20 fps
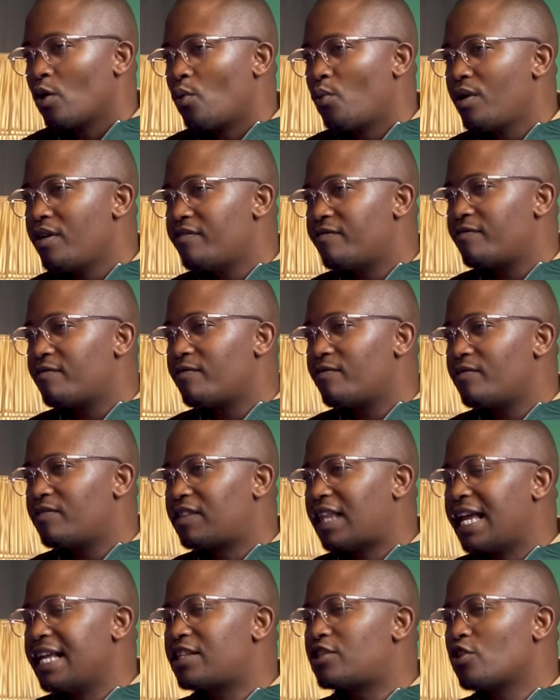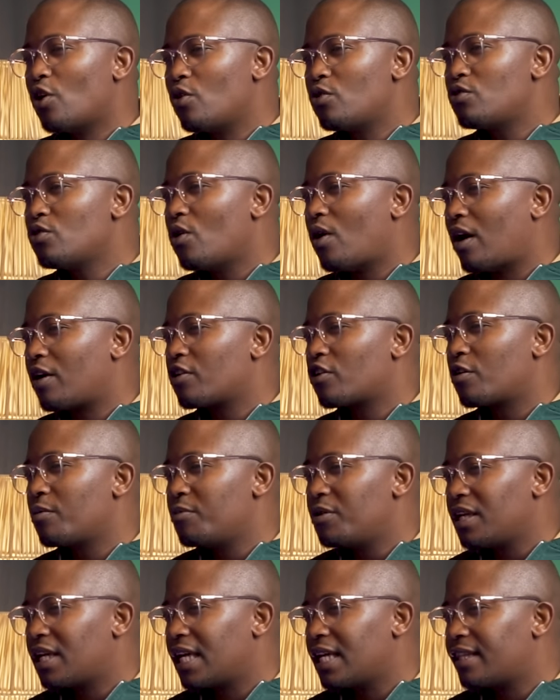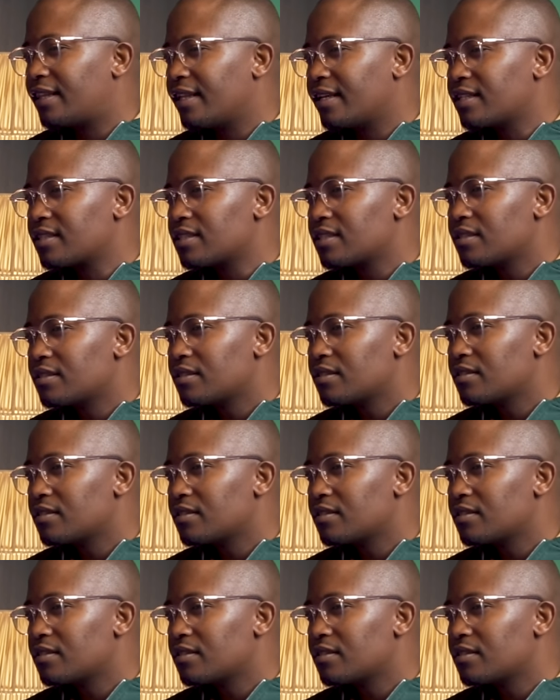They don't know how to communicate things.